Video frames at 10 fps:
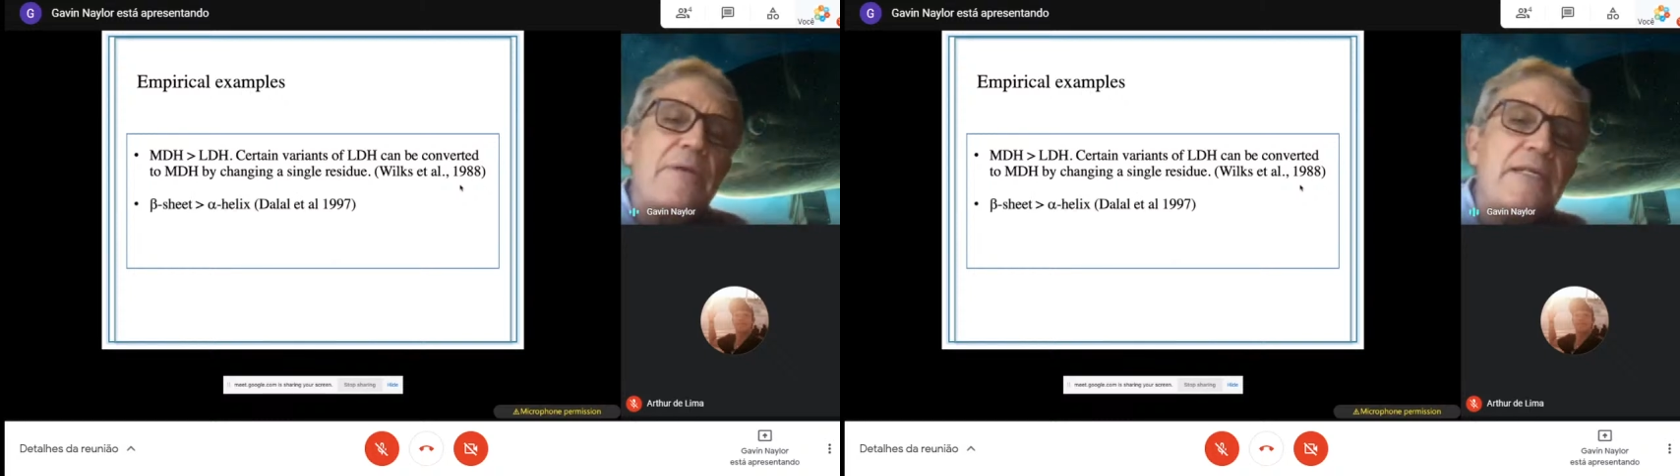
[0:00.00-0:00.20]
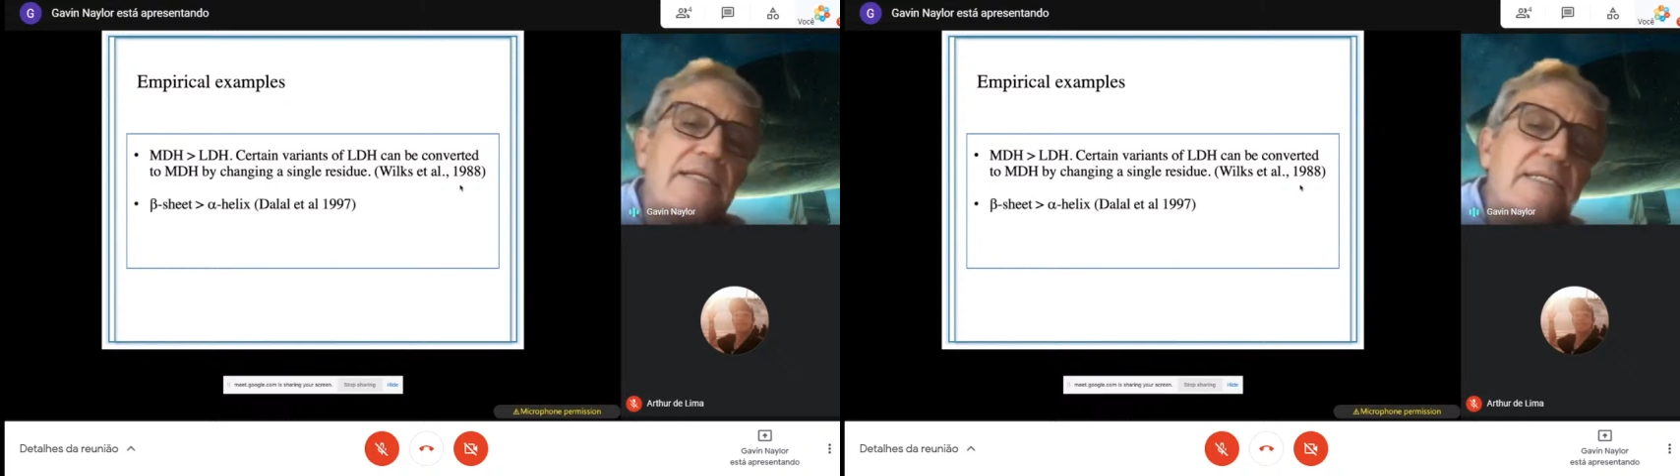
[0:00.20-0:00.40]

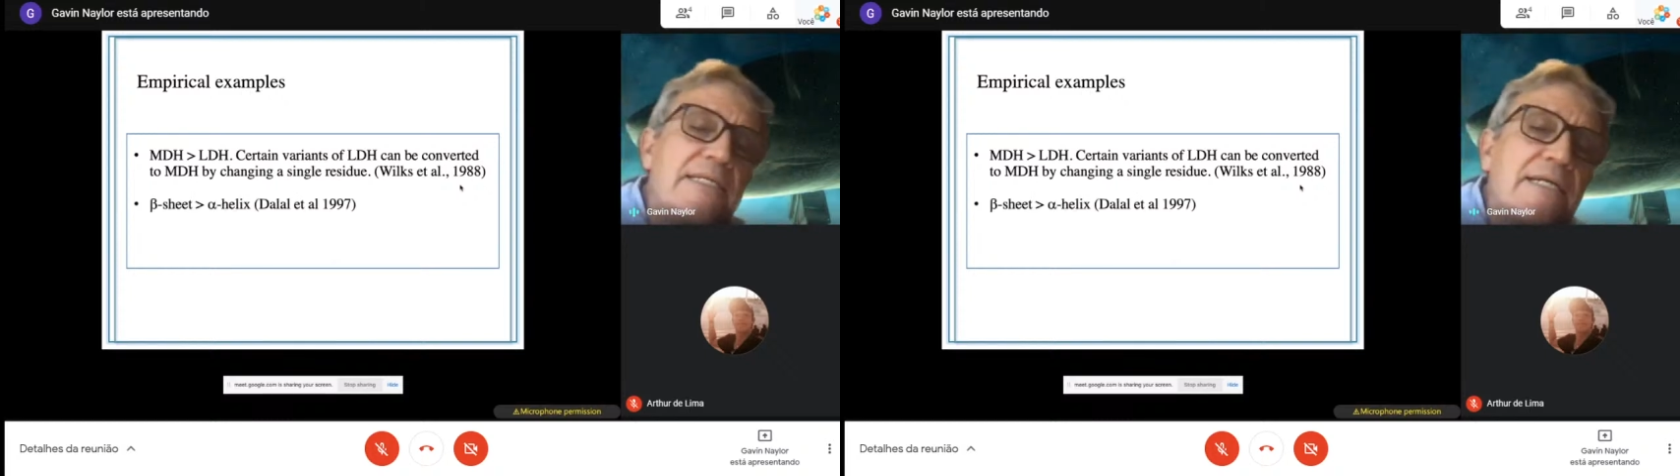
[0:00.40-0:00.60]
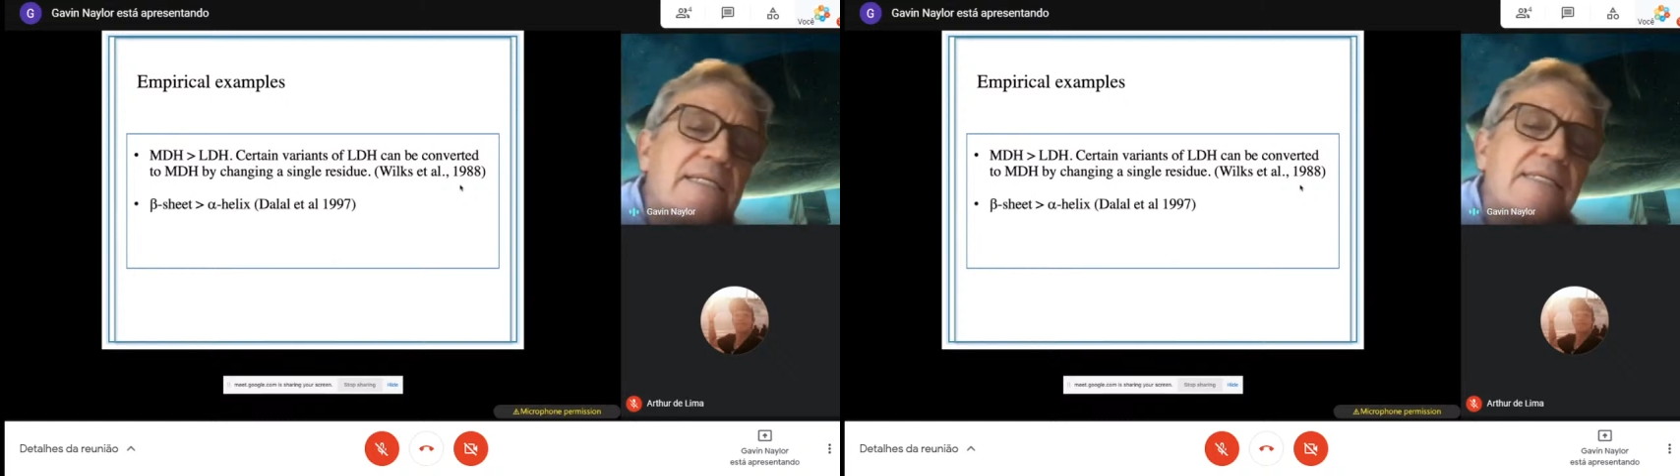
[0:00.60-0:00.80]
in
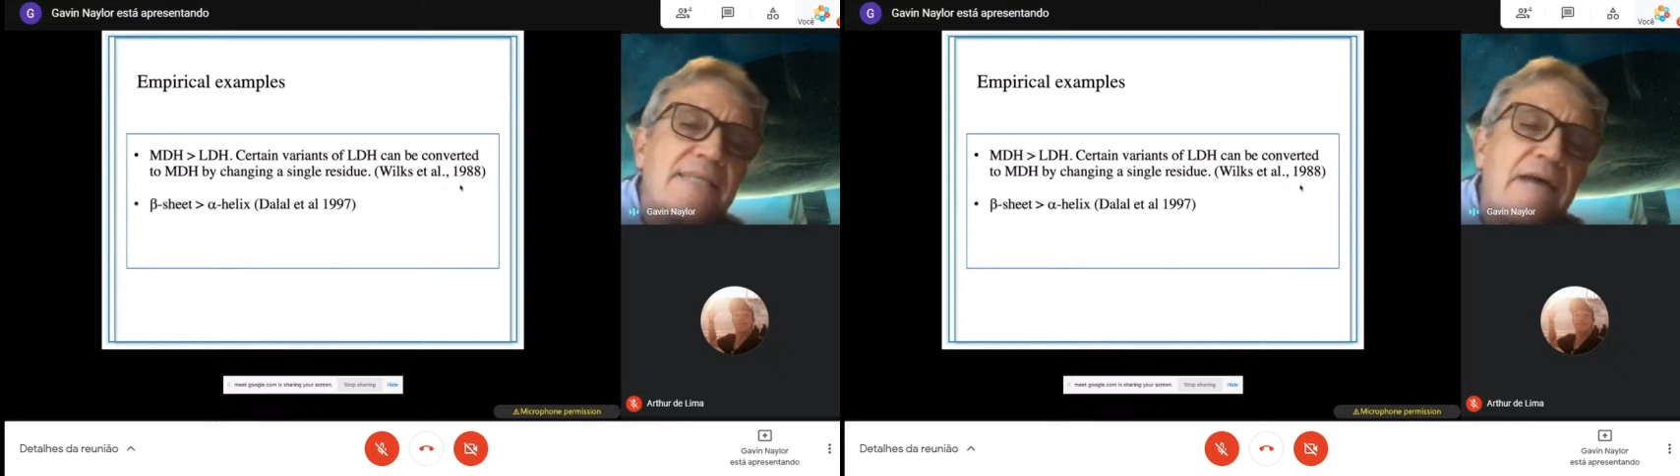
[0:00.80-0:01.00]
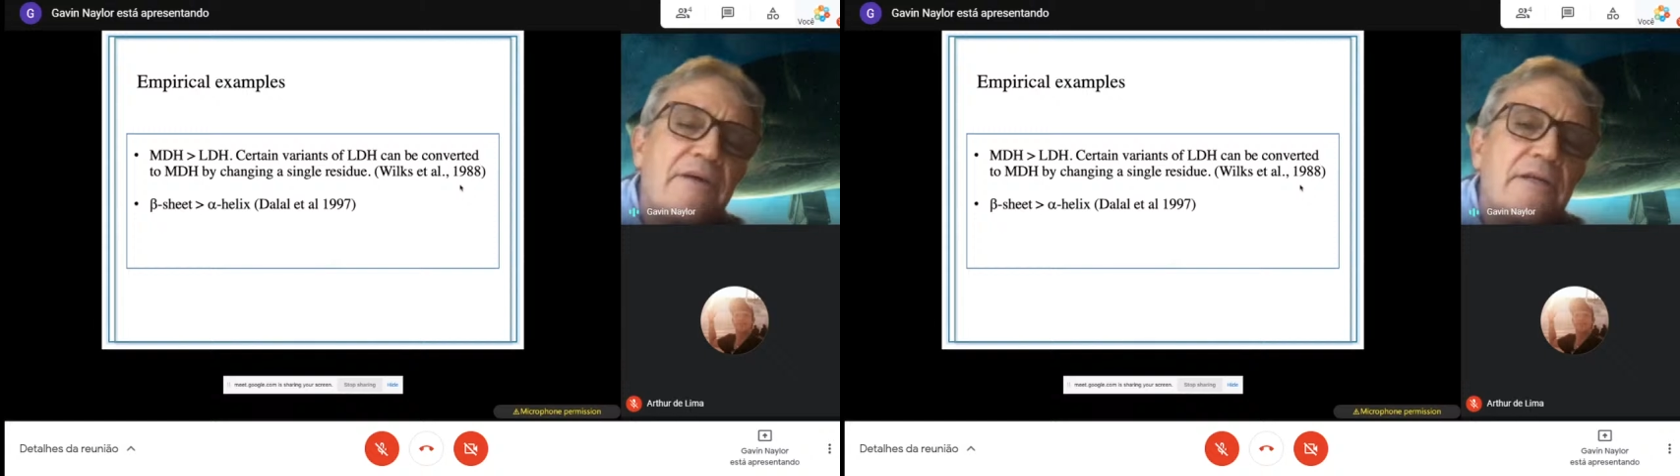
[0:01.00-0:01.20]

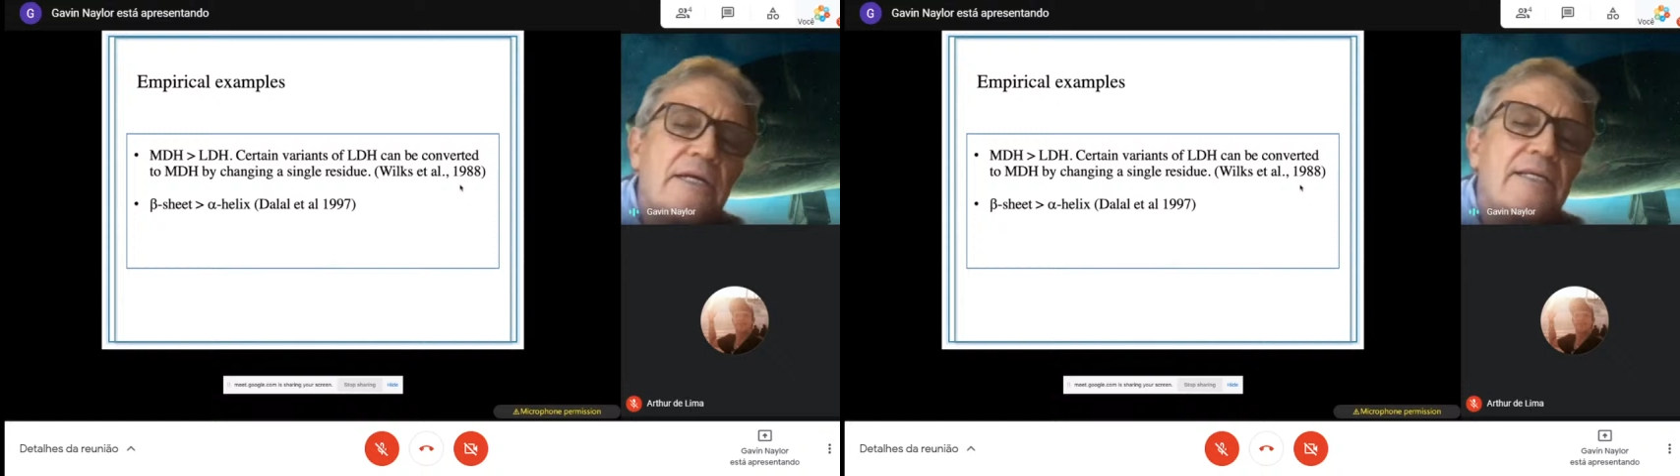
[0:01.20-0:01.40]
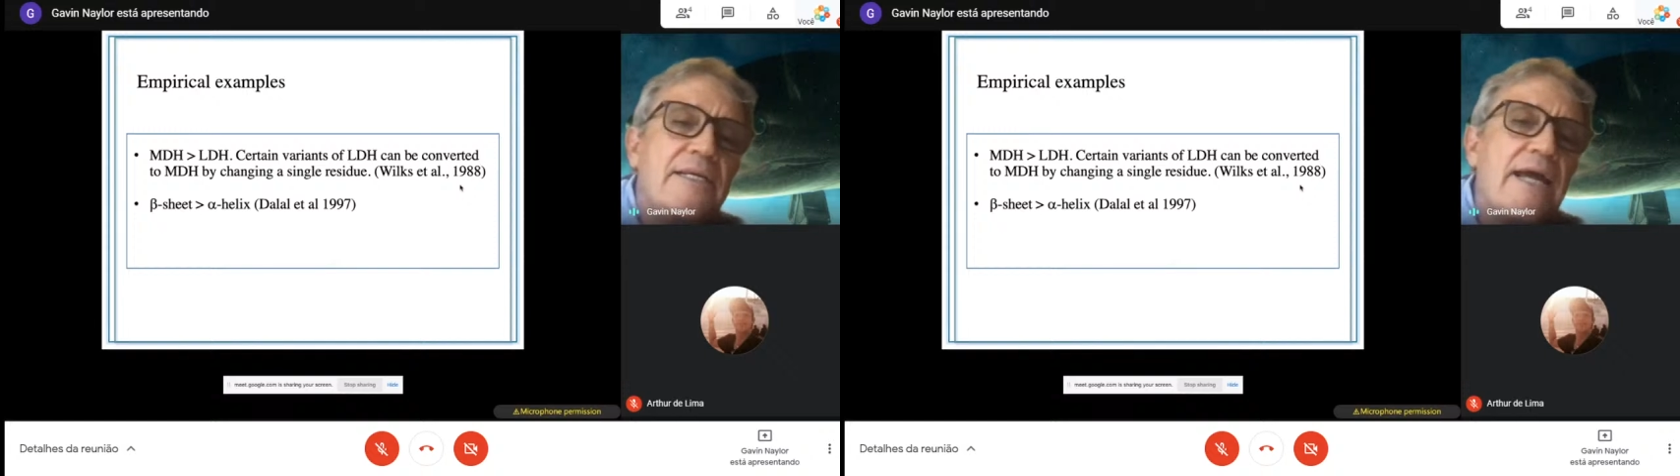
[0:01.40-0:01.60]
1997
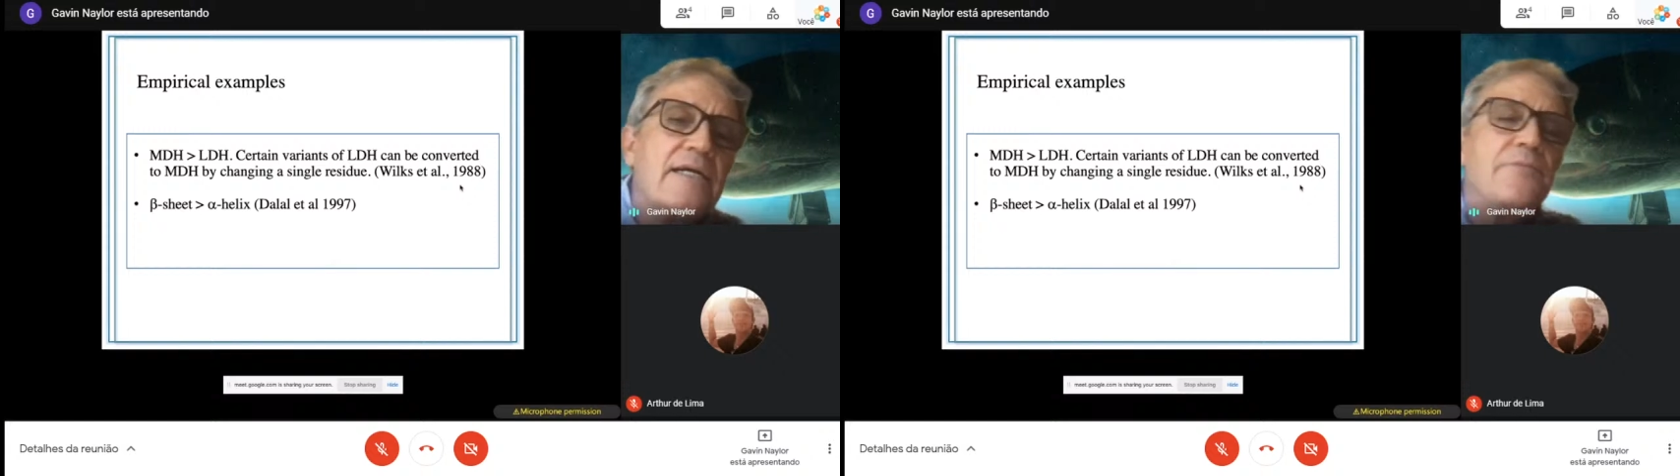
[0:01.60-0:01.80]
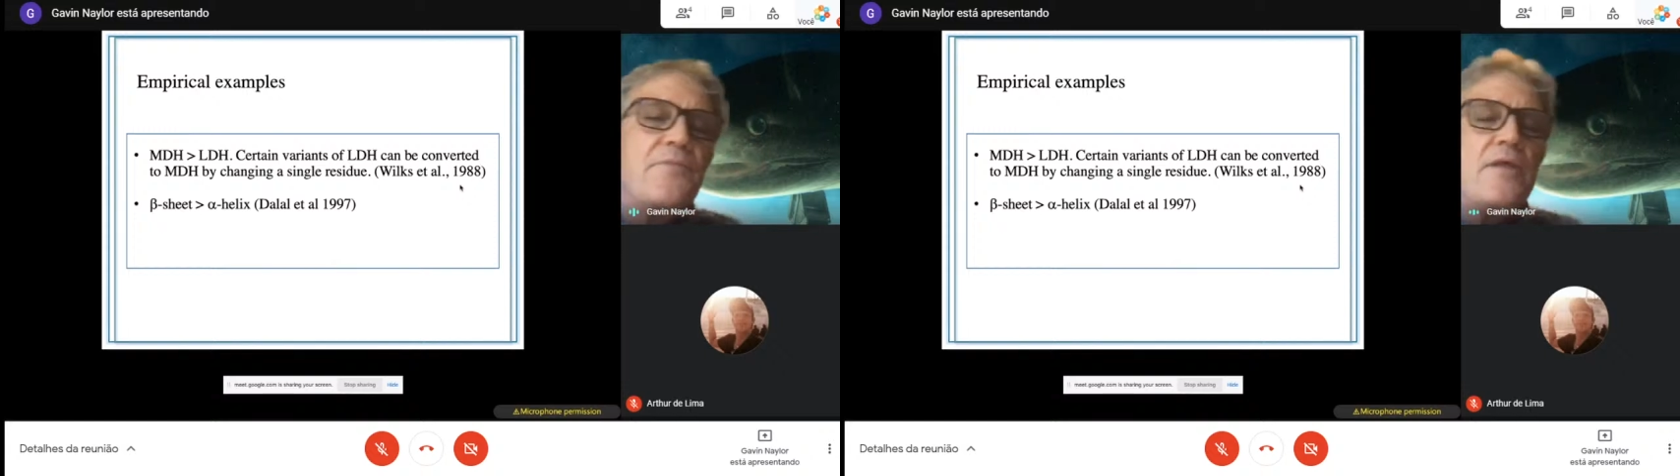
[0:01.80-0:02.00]
at
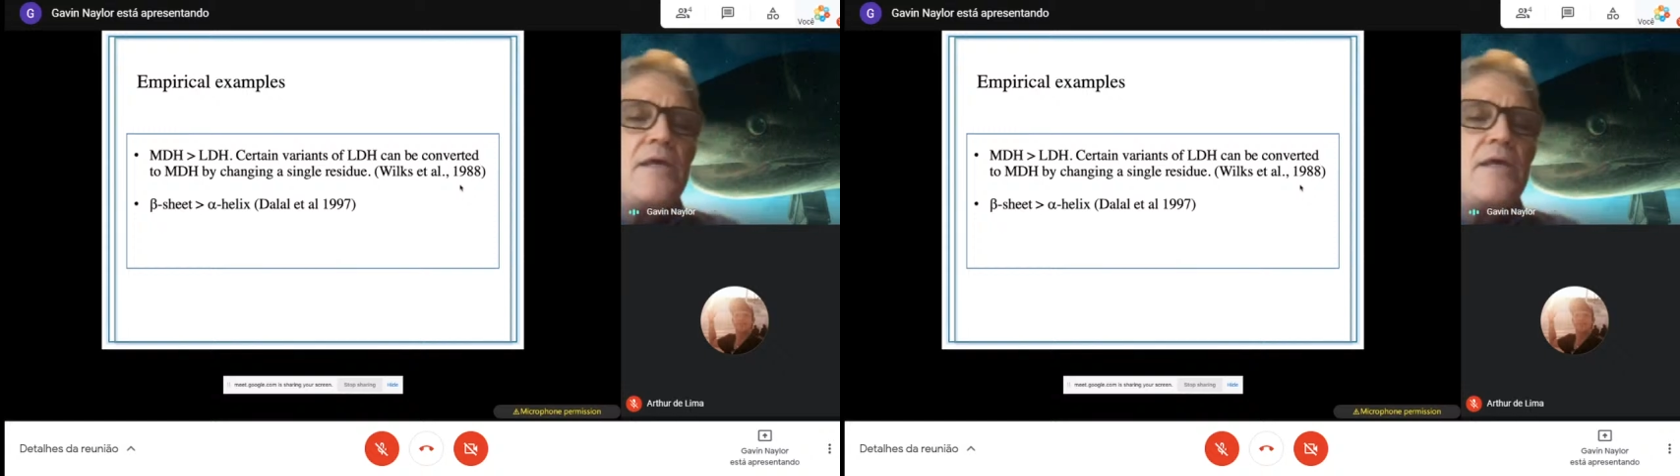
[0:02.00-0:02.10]
Yale